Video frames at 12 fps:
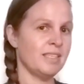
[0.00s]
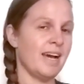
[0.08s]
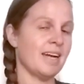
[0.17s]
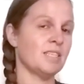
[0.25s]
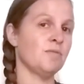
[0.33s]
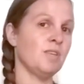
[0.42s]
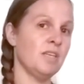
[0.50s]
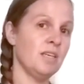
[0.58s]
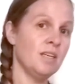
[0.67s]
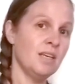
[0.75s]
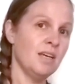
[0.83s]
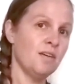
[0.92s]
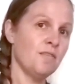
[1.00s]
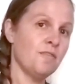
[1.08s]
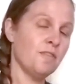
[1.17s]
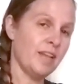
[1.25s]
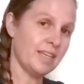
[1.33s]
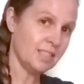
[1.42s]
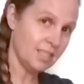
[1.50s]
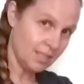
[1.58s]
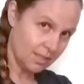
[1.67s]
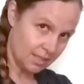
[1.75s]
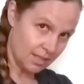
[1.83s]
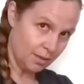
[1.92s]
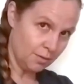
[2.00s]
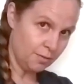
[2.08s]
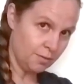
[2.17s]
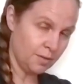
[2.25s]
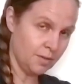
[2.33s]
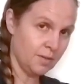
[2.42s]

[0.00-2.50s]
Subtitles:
actively flexing itself,